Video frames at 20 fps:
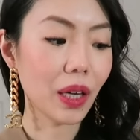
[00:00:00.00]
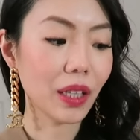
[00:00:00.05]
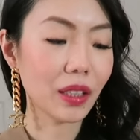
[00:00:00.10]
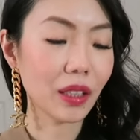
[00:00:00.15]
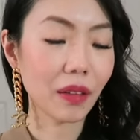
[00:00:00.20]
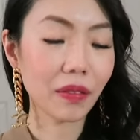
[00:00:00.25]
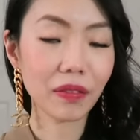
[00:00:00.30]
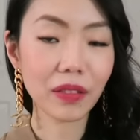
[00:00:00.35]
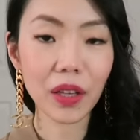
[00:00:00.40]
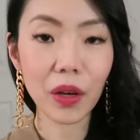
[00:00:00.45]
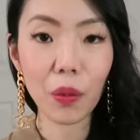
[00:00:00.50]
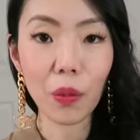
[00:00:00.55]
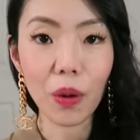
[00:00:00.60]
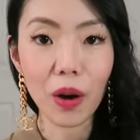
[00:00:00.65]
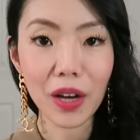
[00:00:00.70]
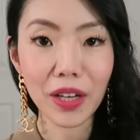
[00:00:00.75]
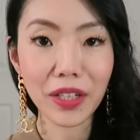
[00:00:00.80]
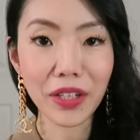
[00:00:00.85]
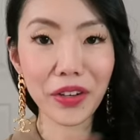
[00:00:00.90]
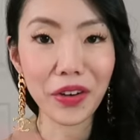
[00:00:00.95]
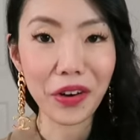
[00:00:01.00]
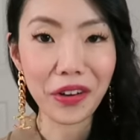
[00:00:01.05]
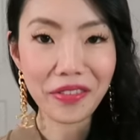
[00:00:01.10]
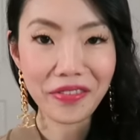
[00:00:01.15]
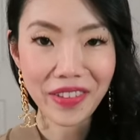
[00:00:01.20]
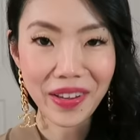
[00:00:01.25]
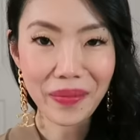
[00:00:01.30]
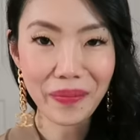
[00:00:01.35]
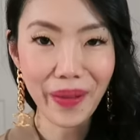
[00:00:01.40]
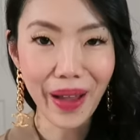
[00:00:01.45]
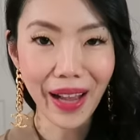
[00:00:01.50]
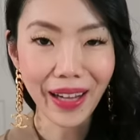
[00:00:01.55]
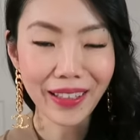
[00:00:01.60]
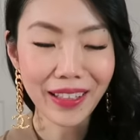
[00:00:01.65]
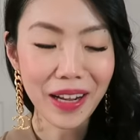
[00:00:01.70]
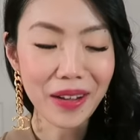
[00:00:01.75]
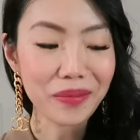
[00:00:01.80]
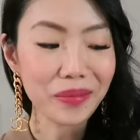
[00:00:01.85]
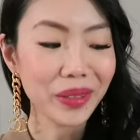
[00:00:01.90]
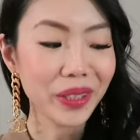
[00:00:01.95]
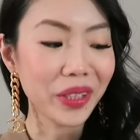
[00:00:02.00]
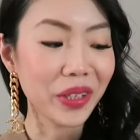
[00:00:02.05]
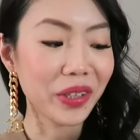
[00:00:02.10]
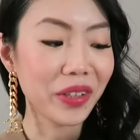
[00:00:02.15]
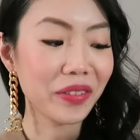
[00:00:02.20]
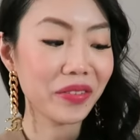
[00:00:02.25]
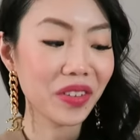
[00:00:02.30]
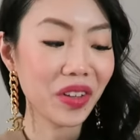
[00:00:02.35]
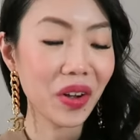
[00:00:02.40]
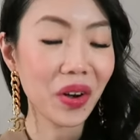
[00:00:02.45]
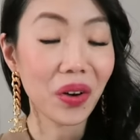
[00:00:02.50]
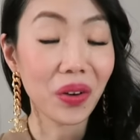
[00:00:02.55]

I definitely want your feedback down below if you